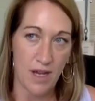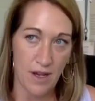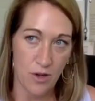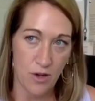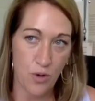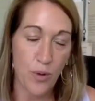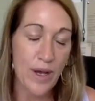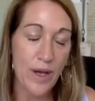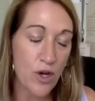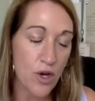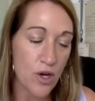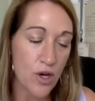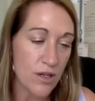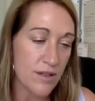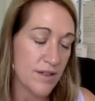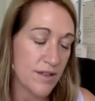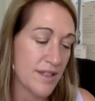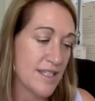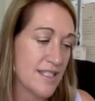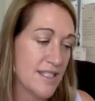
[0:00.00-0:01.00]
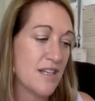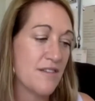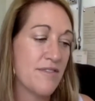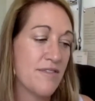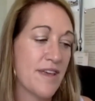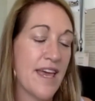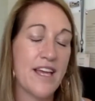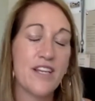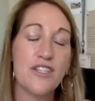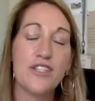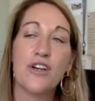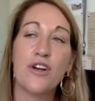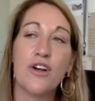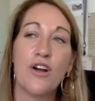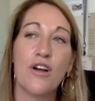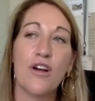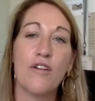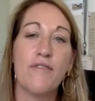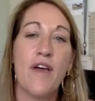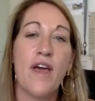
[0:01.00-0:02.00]
quicker in the acidification
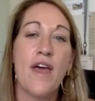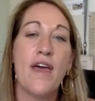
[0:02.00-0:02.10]
curve.